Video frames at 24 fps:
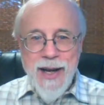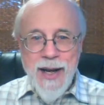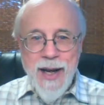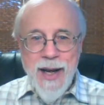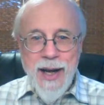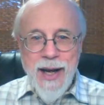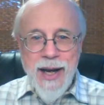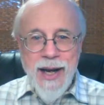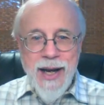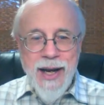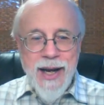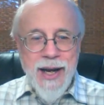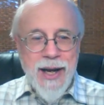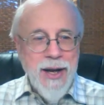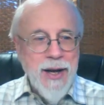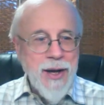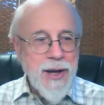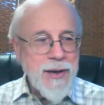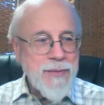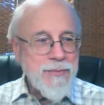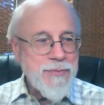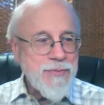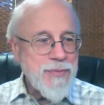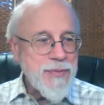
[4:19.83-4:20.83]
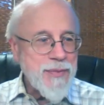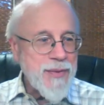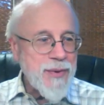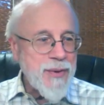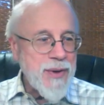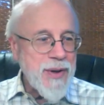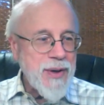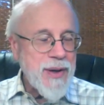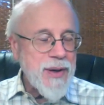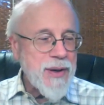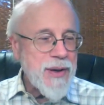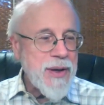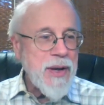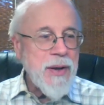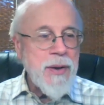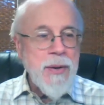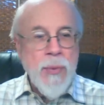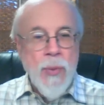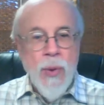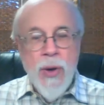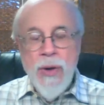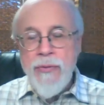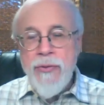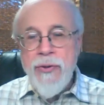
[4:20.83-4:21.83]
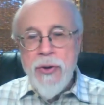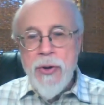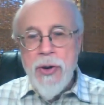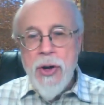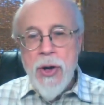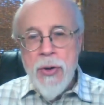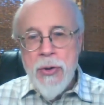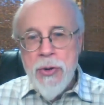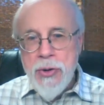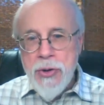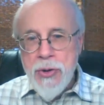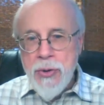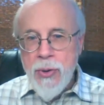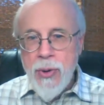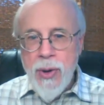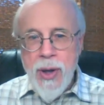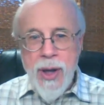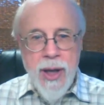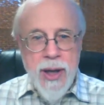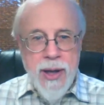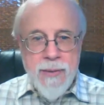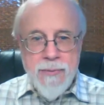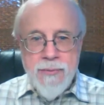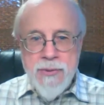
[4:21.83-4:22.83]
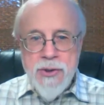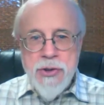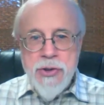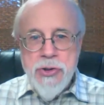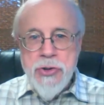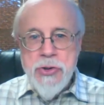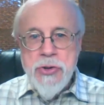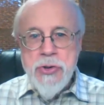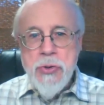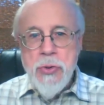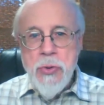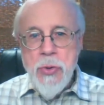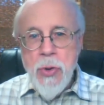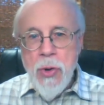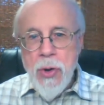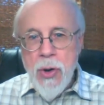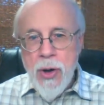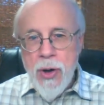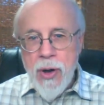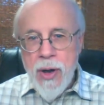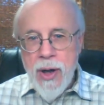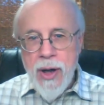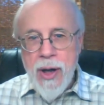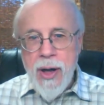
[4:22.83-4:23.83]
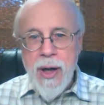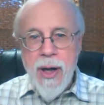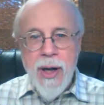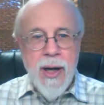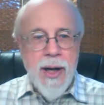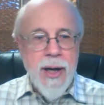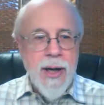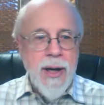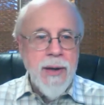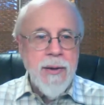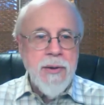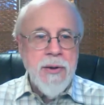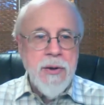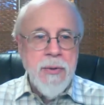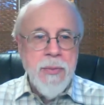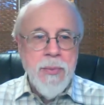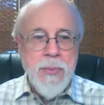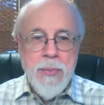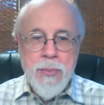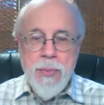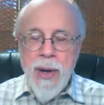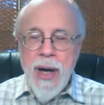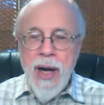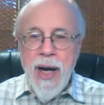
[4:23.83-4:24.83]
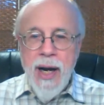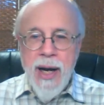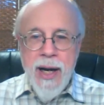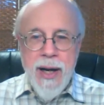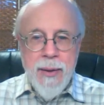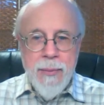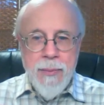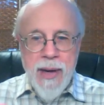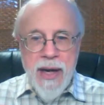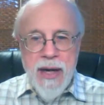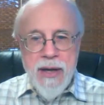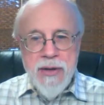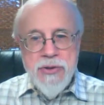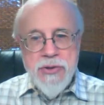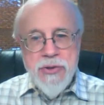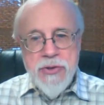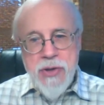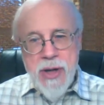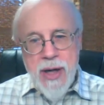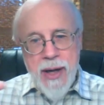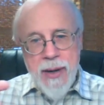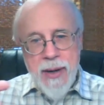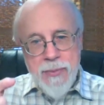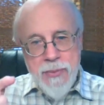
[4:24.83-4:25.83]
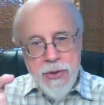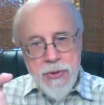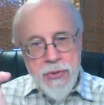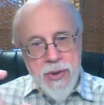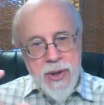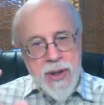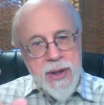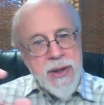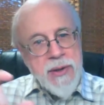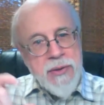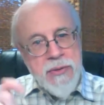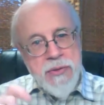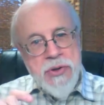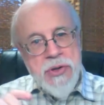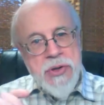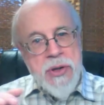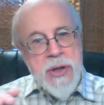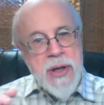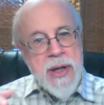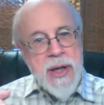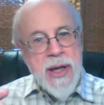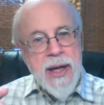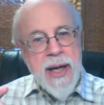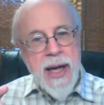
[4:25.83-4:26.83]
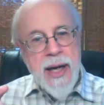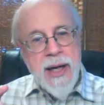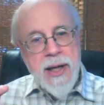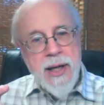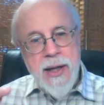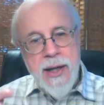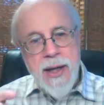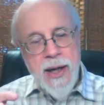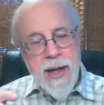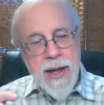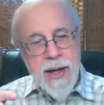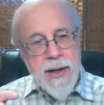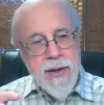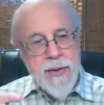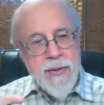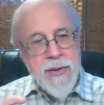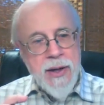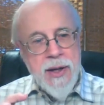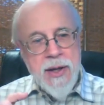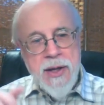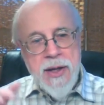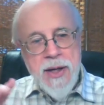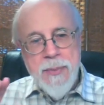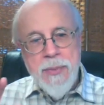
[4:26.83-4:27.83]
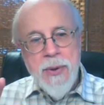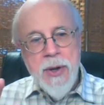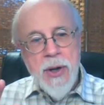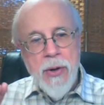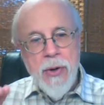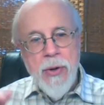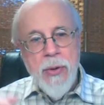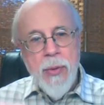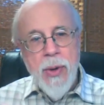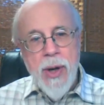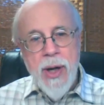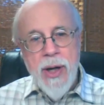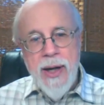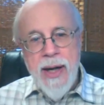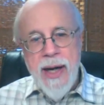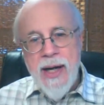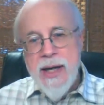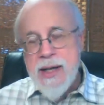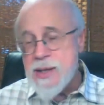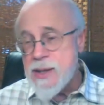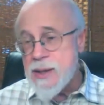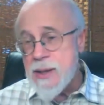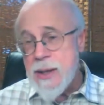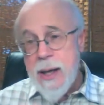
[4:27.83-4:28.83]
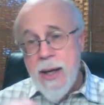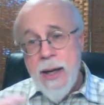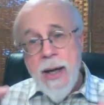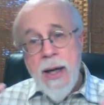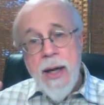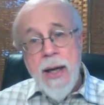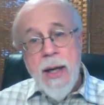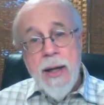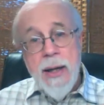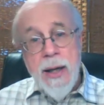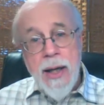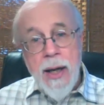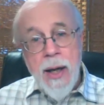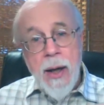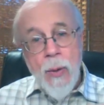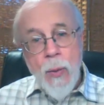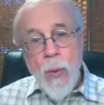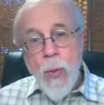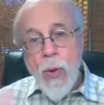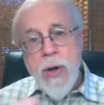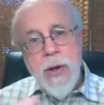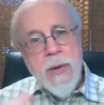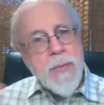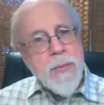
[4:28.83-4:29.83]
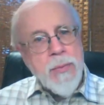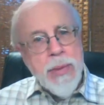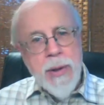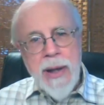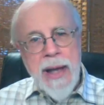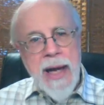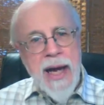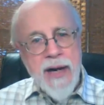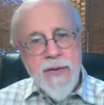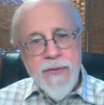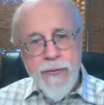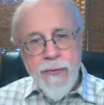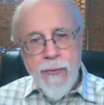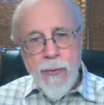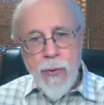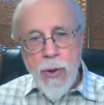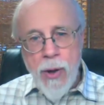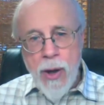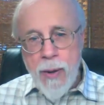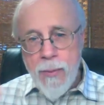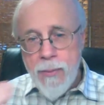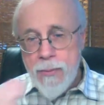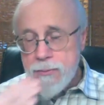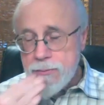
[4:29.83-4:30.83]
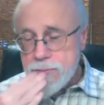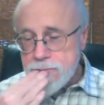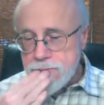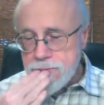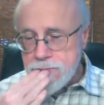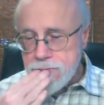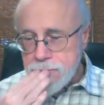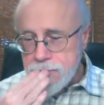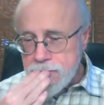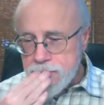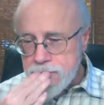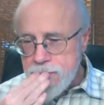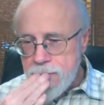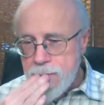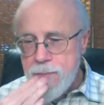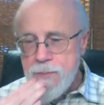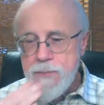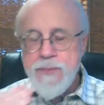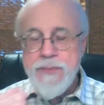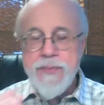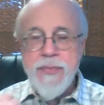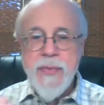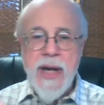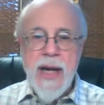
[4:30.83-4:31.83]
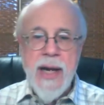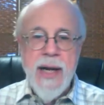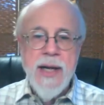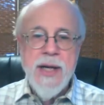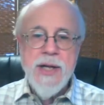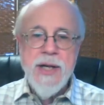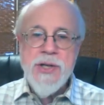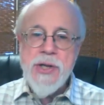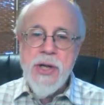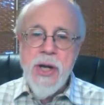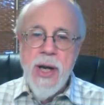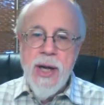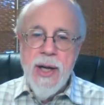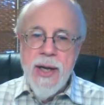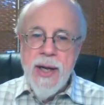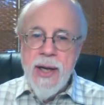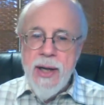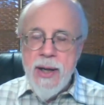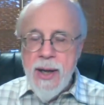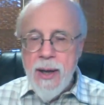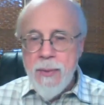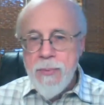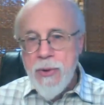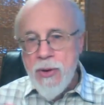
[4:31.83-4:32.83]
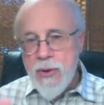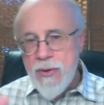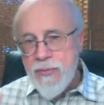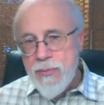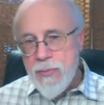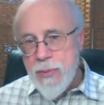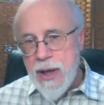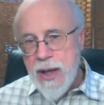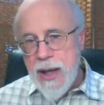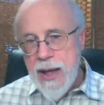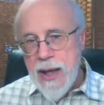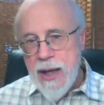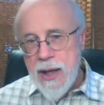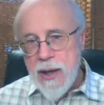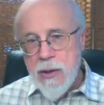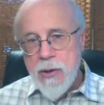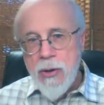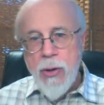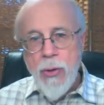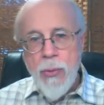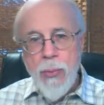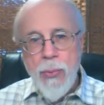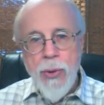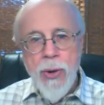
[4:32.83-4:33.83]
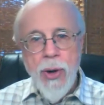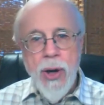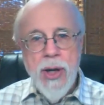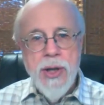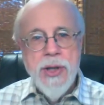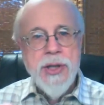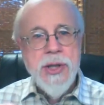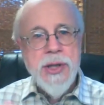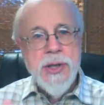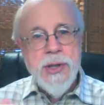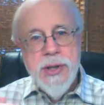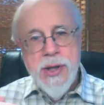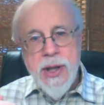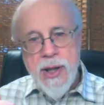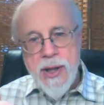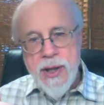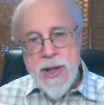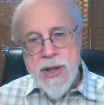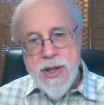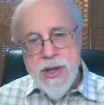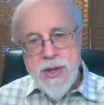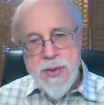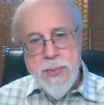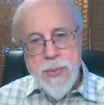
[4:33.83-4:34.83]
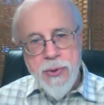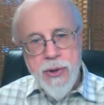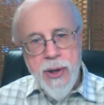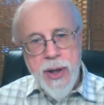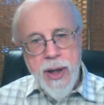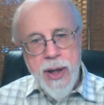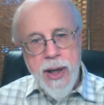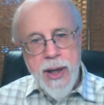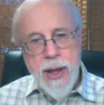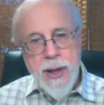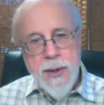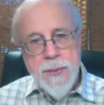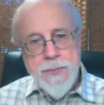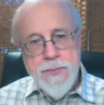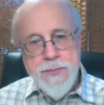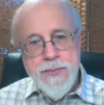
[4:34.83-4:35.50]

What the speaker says: If you go to a store to buy a mousetrap, you get the typical one has a wooden platform, and it's got a number of mechanical parts. It's got a spring